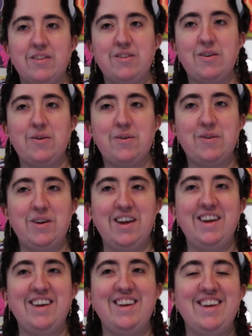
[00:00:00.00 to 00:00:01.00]
So,
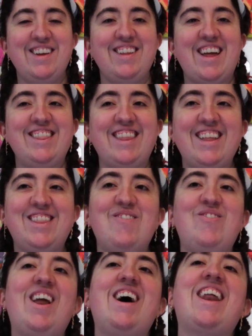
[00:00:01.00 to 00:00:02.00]
I take the
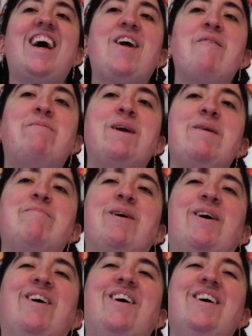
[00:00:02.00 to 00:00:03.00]
blood out of
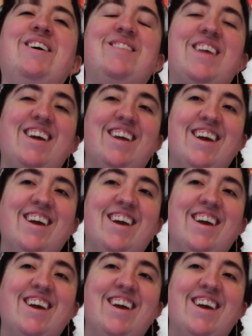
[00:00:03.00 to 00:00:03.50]
people.